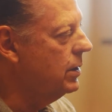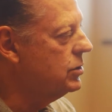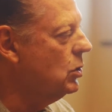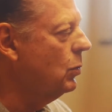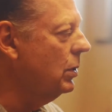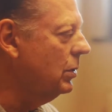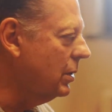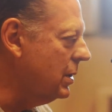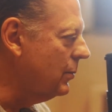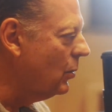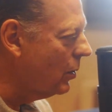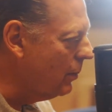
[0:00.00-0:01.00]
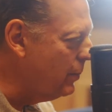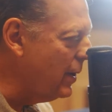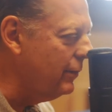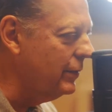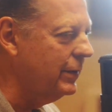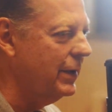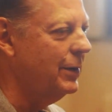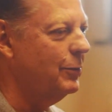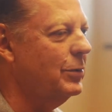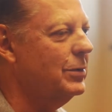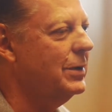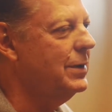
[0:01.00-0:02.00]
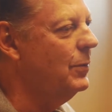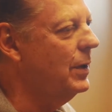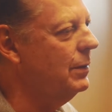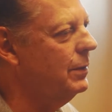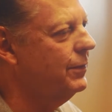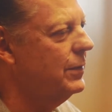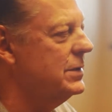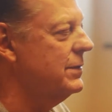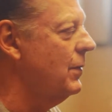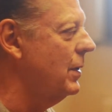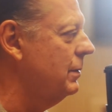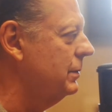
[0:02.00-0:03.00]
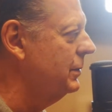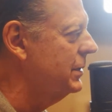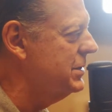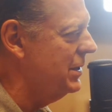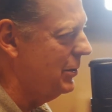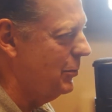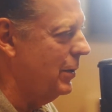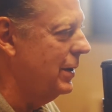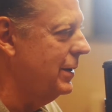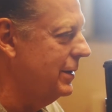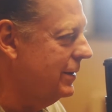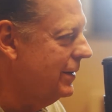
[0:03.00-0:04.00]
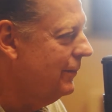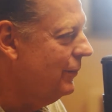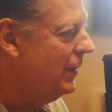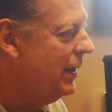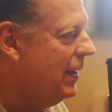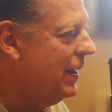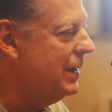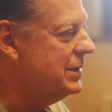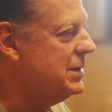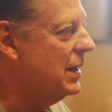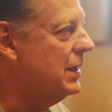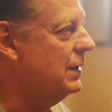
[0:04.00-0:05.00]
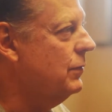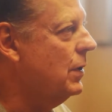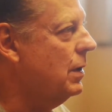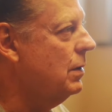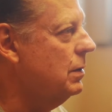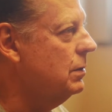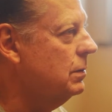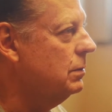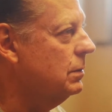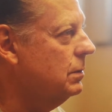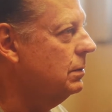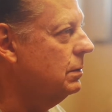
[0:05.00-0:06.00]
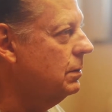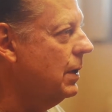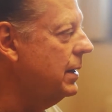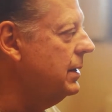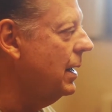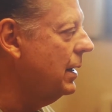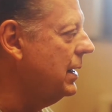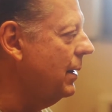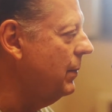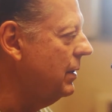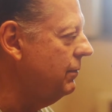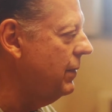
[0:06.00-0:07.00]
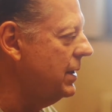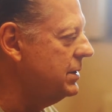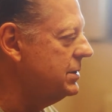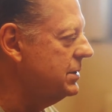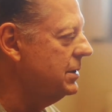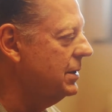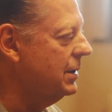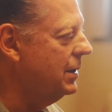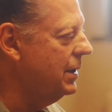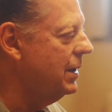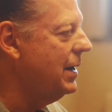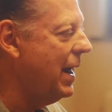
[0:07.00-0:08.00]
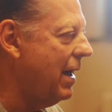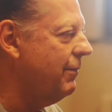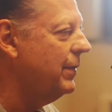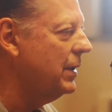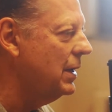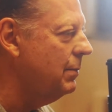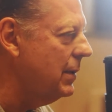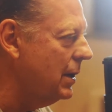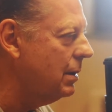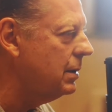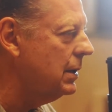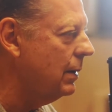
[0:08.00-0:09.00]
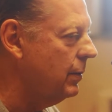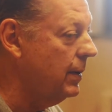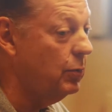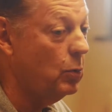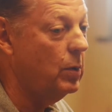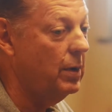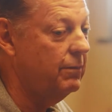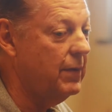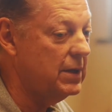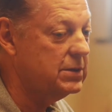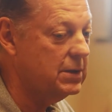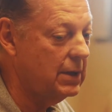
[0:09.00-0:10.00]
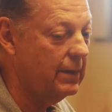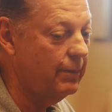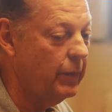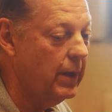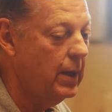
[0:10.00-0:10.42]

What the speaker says: So we're looking more Beverly, and we're looking more, well, first of all, what's integrated? And second of all, why not come and invest in an African American neighborhood? People will invest in